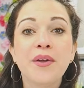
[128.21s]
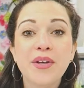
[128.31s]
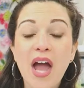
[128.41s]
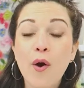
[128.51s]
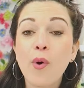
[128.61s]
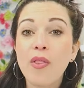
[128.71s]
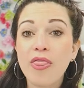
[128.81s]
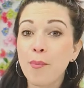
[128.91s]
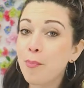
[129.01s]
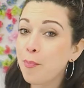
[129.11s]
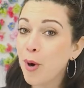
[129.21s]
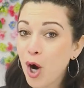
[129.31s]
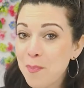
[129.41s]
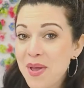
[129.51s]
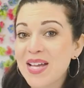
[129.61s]
Now, the
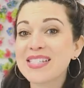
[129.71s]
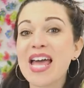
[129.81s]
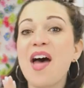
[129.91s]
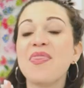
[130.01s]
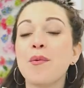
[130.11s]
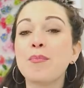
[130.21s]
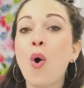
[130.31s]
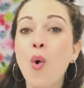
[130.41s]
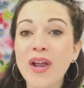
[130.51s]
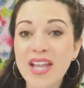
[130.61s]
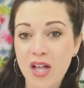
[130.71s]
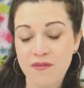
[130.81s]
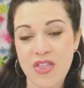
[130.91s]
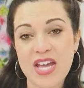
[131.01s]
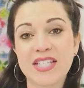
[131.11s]
purpose and the point
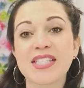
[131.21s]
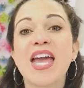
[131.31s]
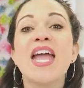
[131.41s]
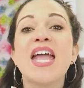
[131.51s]
of this